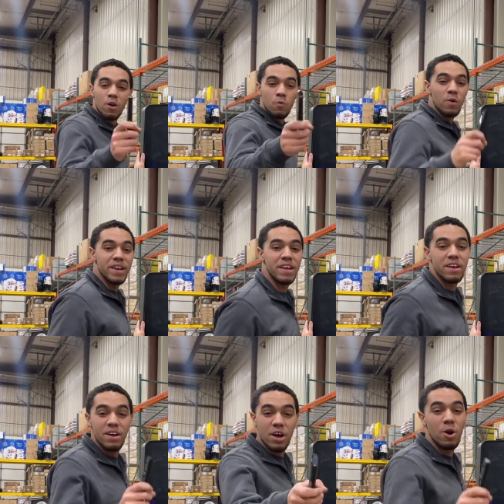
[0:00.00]
Rent it,
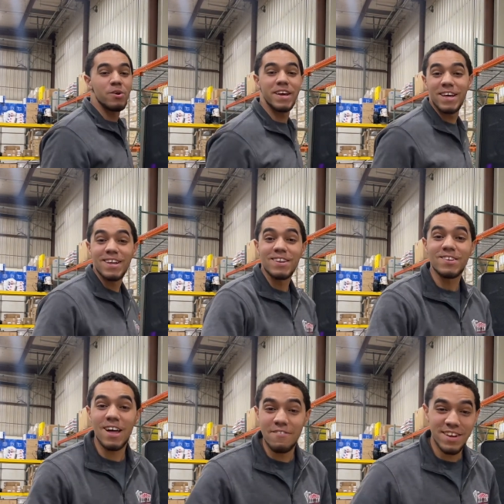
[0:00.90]
own it,
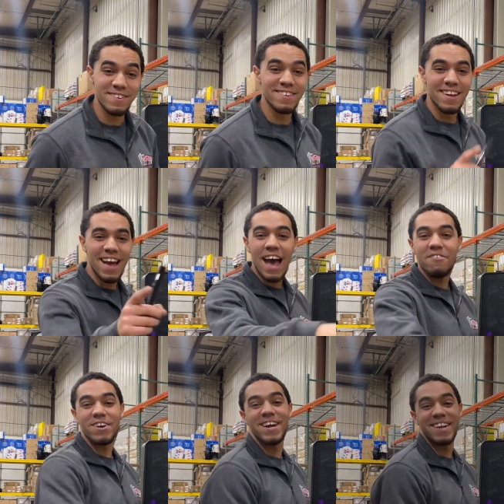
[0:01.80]
love it. Have
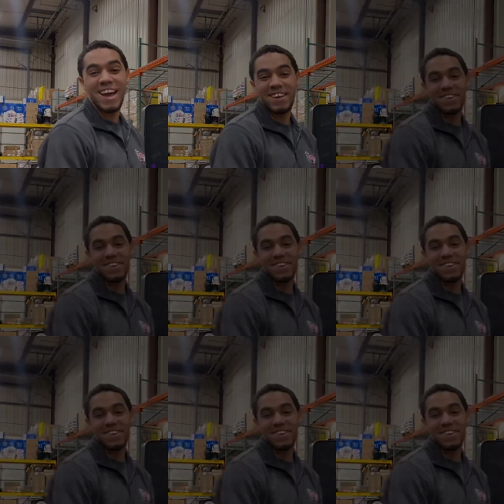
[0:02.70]
a great day.